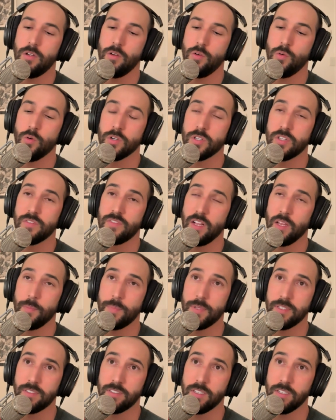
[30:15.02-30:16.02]
or
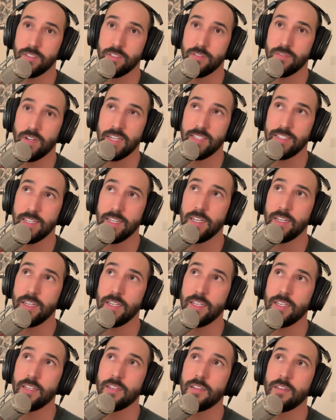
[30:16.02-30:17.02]
develop a sense of
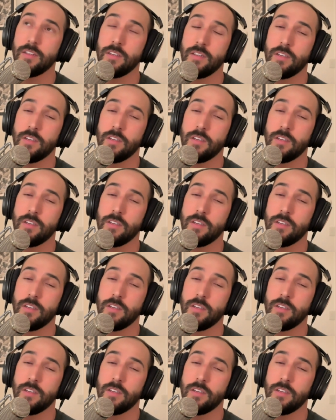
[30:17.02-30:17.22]
identity,